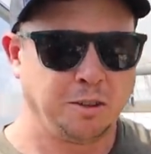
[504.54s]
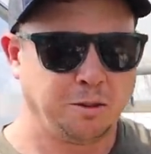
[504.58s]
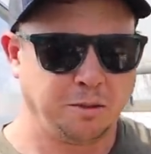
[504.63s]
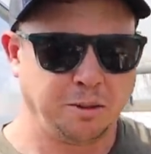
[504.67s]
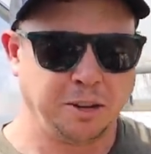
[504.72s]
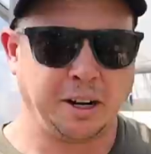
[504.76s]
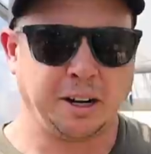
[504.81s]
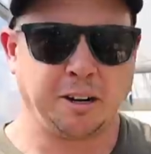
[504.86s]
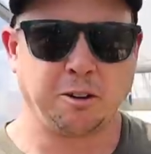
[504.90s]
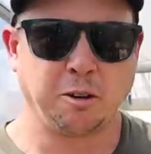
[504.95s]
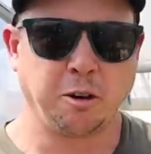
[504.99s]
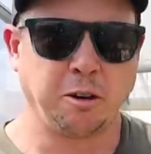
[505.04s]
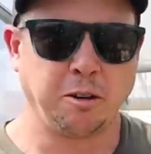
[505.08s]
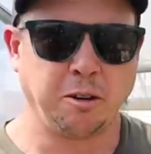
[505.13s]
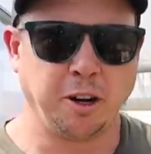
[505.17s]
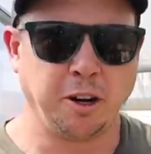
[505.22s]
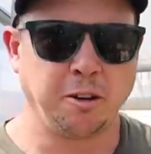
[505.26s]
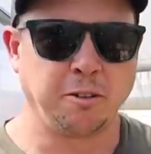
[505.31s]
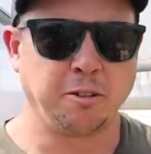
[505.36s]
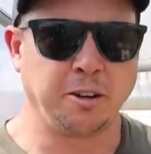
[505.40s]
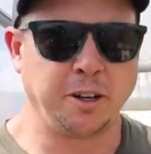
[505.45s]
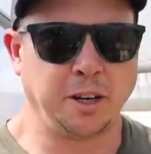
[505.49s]
when I grow
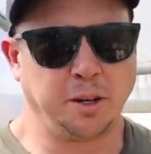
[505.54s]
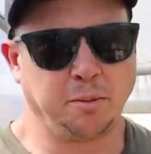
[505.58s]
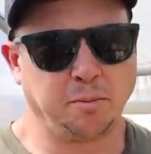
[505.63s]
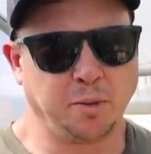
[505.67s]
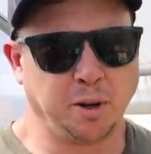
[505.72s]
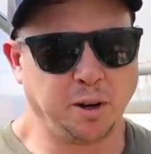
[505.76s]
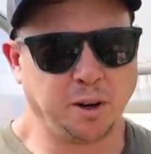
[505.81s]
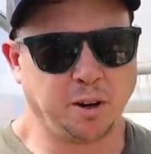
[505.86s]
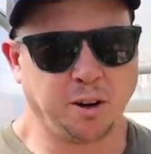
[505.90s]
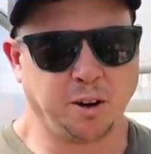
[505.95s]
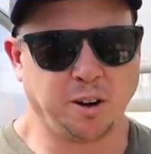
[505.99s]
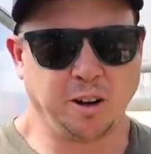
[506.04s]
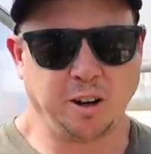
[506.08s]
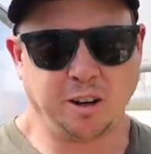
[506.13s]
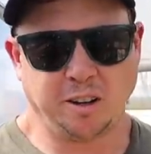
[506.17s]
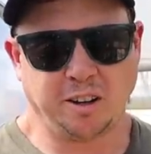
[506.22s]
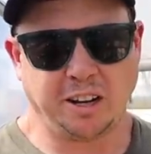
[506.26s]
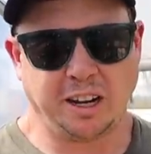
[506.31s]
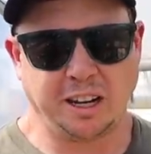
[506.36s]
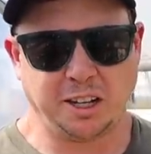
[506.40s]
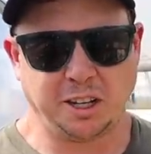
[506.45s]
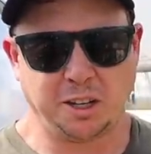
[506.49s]
okra in my
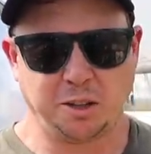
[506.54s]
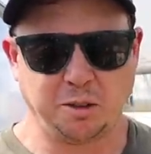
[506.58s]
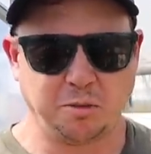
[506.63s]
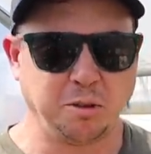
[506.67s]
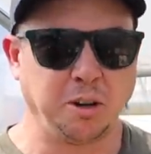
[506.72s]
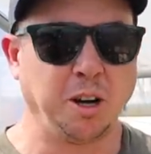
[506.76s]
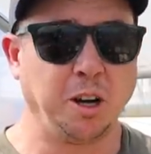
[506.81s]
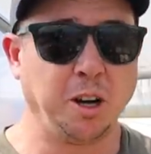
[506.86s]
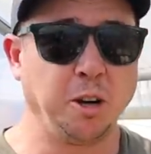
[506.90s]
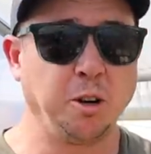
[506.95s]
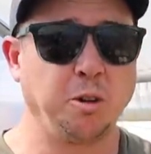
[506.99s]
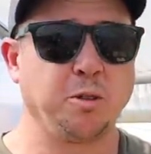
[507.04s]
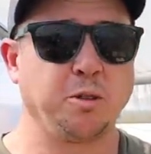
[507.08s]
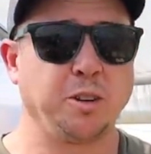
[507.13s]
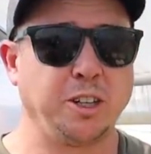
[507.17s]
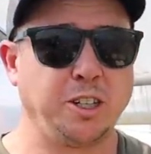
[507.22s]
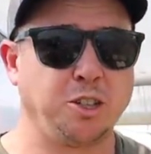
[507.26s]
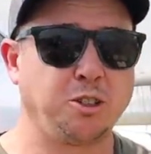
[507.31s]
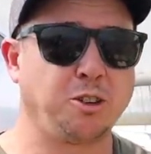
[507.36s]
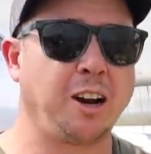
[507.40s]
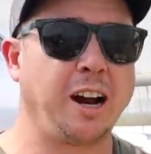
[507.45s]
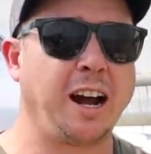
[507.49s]
garden, I do an okra
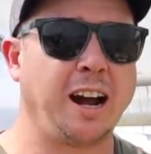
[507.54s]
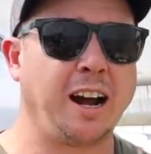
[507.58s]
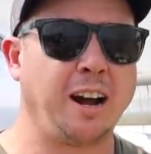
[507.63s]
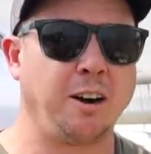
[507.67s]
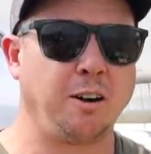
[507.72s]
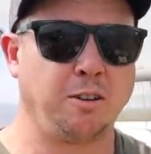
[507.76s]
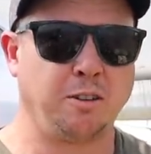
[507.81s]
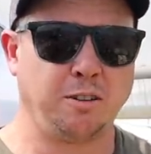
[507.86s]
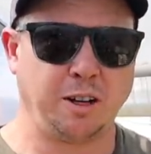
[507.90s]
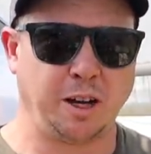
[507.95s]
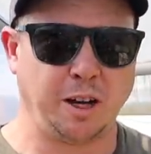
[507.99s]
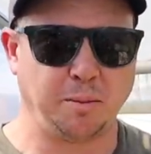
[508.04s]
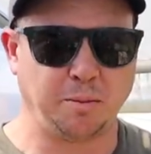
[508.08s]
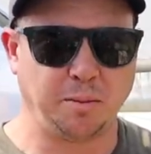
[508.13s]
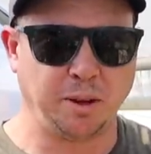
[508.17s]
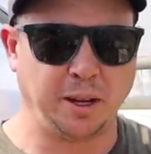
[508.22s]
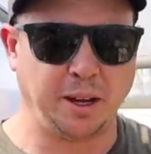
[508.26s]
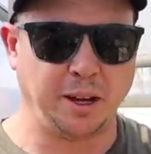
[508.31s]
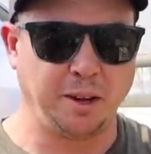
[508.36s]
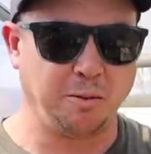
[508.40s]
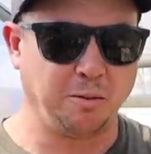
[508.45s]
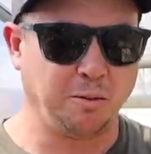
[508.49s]
trial. I
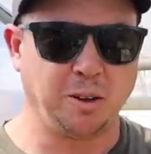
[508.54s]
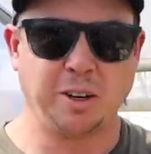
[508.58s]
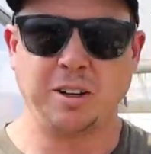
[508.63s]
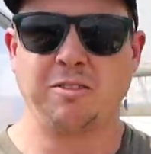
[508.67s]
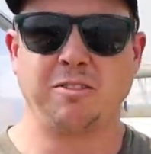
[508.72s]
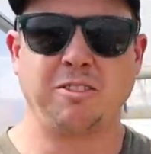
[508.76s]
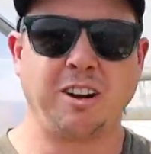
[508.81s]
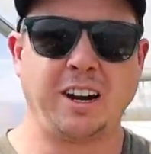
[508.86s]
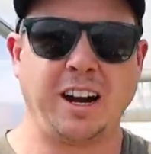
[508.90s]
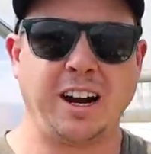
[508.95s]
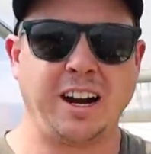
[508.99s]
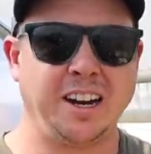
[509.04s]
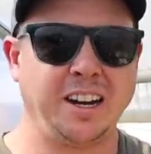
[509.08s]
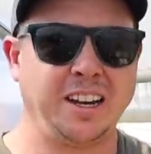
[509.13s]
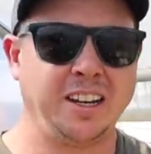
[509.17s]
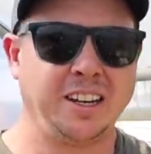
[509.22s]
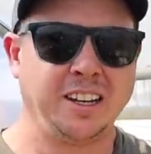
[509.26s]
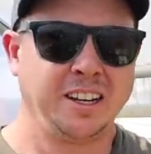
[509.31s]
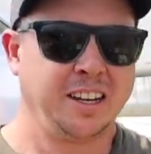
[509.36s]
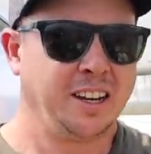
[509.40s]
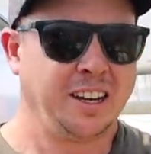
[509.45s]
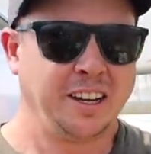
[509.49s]
plant one variety
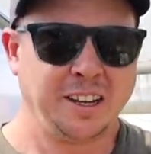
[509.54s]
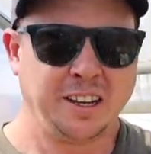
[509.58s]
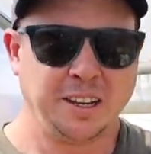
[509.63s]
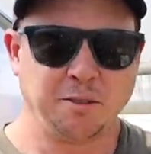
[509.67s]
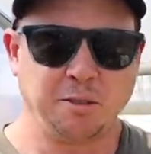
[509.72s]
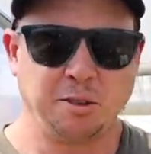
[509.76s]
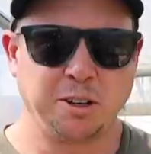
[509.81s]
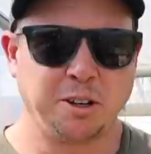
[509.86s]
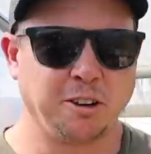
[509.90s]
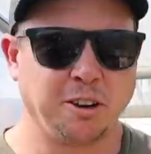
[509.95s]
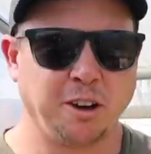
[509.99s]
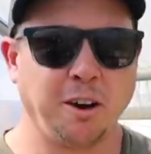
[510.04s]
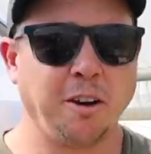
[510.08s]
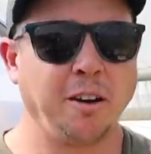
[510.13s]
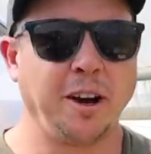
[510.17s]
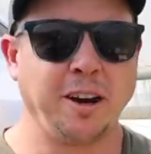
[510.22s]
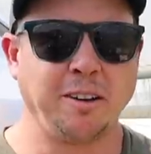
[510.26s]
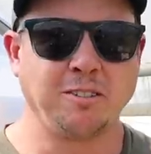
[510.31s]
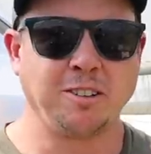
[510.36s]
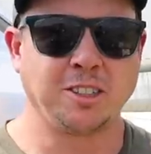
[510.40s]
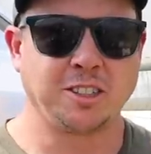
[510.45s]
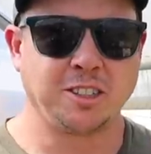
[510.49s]
that would grow
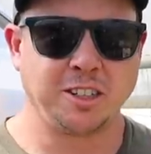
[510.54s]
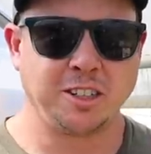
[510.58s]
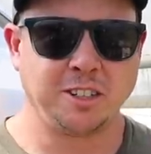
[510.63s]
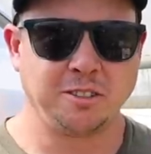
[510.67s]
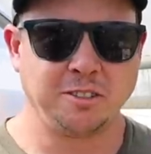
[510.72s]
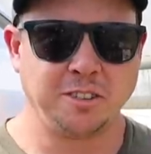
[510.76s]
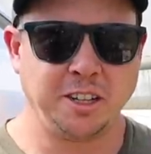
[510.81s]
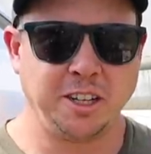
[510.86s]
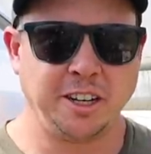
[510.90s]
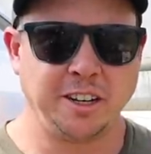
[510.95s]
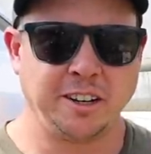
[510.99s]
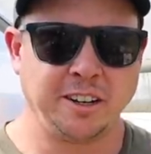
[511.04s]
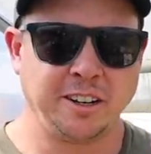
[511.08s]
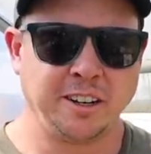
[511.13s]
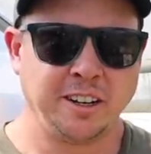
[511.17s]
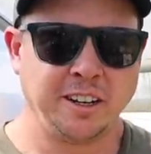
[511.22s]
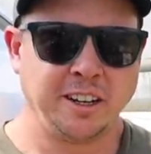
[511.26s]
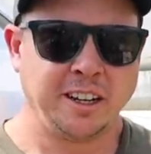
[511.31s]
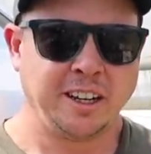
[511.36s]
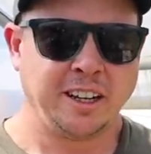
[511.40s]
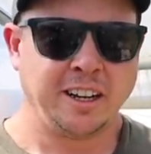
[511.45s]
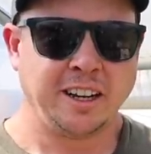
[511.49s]
every single year,
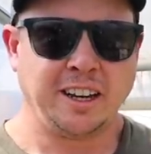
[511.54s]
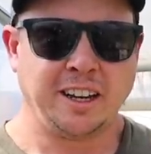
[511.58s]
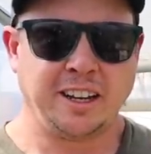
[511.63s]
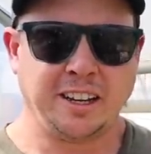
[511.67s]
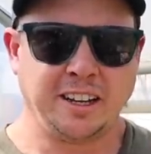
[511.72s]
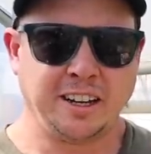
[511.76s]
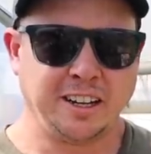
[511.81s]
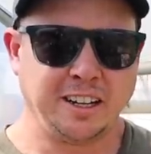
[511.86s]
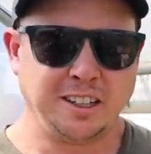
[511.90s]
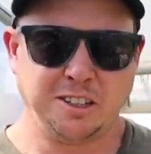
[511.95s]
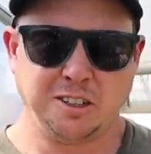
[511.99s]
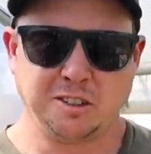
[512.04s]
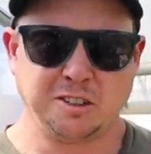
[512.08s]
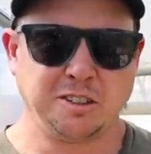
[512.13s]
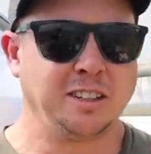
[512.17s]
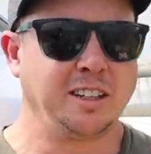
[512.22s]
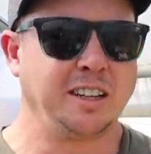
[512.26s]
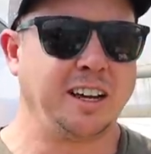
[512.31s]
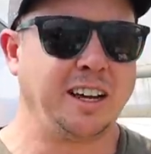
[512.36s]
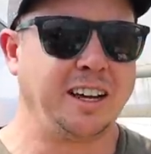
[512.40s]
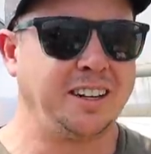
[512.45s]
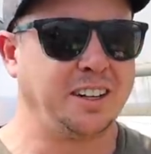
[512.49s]
and then I
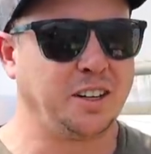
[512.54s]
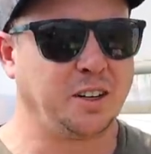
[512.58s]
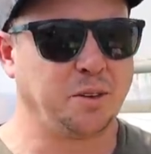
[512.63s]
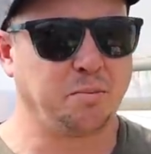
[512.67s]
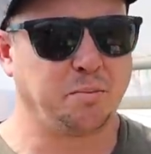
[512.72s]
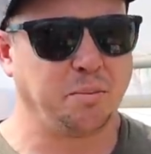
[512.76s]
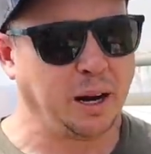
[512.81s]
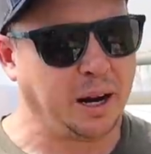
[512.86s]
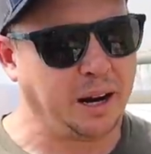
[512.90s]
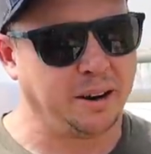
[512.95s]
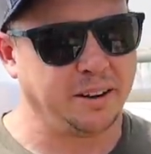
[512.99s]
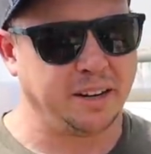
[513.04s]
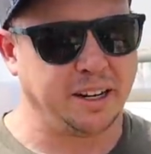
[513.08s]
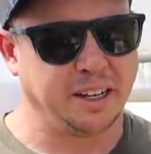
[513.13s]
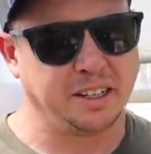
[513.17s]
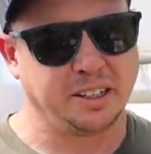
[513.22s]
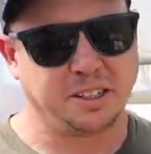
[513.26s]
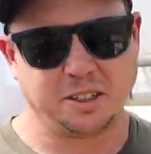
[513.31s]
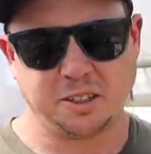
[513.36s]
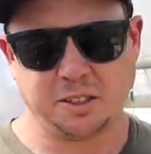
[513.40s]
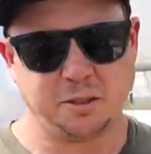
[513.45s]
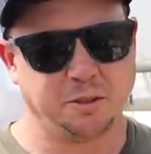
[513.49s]
usually like to compare
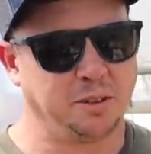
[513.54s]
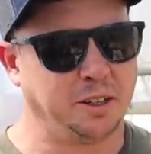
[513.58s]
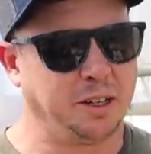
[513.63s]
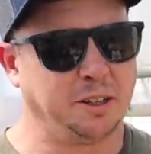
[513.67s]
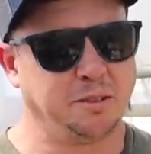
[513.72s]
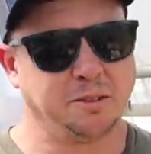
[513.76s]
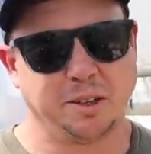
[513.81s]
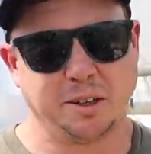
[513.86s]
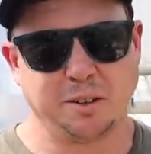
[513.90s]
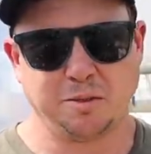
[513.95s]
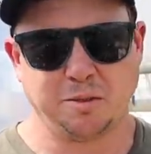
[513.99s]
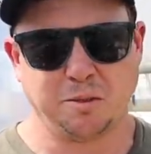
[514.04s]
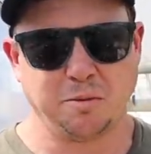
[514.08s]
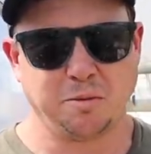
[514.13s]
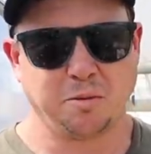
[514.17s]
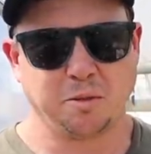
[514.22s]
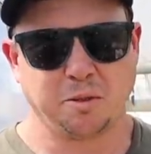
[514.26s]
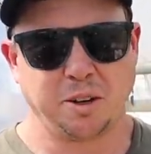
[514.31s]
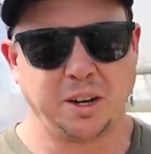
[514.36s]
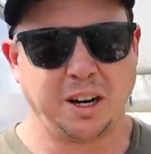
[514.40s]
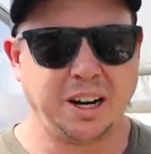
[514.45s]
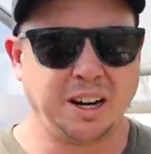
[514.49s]
it to anywhere from
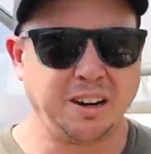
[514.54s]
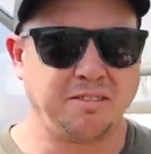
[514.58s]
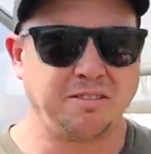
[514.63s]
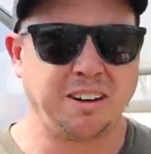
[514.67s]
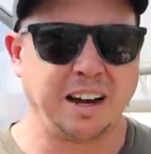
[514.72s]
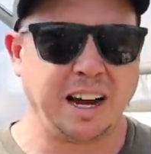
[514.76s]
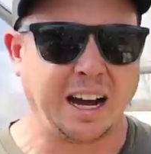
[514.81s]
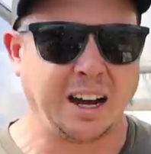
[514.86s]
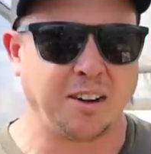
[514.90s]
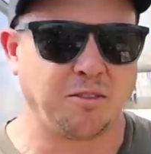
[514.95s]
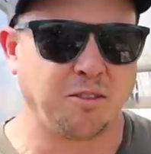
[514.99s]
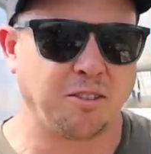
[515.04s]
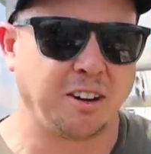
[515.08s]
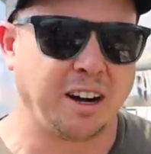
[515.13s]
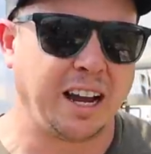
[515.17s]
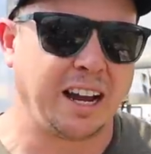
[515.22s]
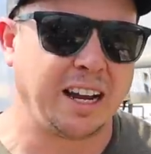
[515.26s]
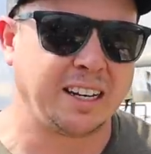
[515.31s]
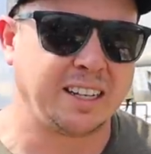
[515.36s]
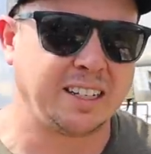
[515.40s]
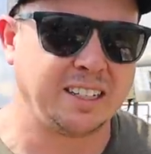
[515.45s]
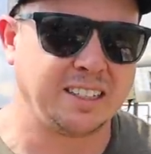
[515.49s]
three to five
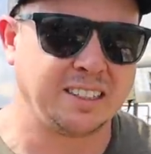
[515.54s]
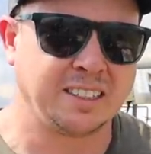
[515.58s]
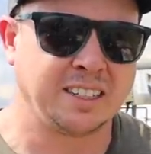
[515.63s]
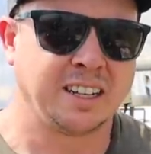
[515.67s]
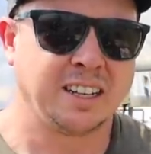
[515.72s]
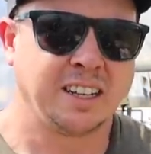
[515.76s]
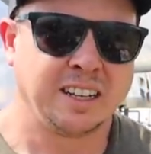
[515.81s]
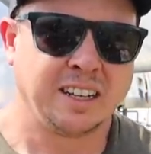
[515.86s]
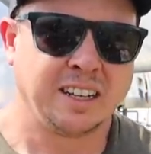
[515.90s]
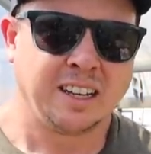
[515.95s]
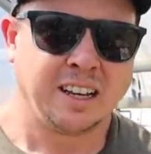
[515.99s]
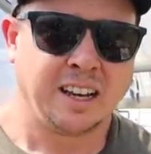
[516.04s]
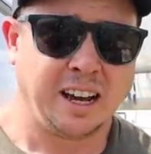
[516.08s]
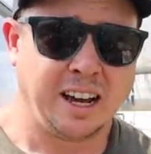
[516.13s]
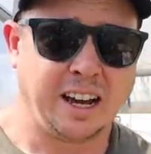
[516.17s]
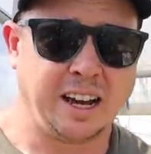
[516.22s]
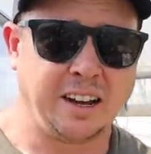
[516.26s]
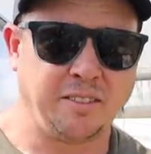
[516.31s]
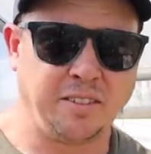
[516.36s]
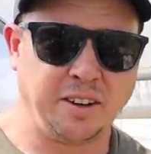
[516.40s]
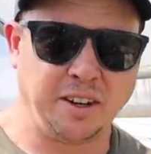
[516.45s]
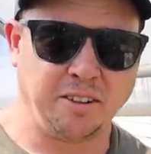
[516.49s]
varieties I
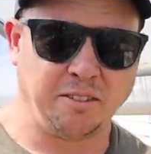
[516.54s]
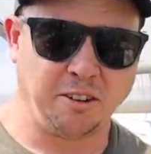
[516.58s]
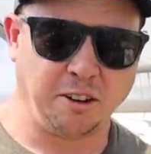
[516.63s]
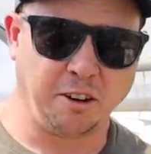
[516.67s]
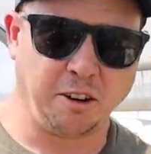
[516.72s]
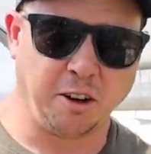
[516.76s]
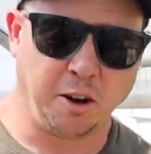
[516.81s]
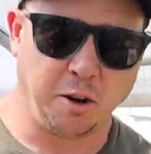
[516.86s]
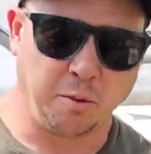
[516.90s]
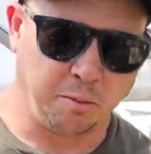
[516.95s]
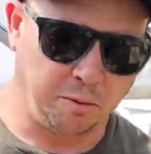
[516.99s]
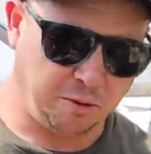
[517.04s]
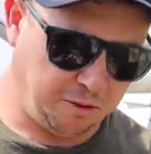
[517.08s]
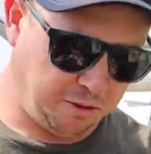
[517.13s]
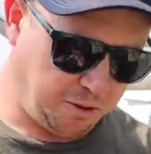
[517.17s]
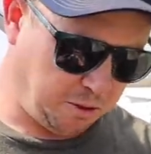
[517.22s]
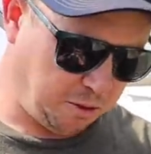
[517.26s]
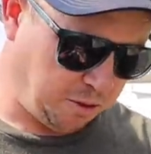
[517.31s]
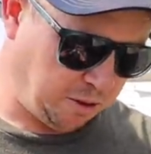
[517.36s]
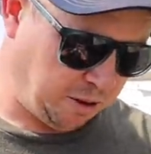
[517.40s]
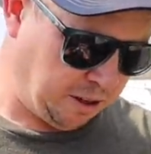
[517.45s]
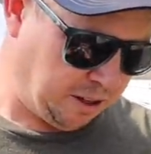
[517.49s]
have never grown
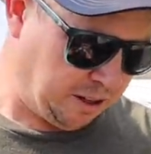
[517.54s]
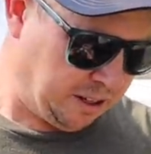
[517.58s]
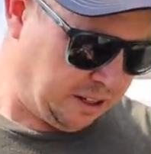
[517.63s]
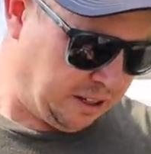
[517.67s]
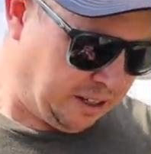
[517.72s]
before.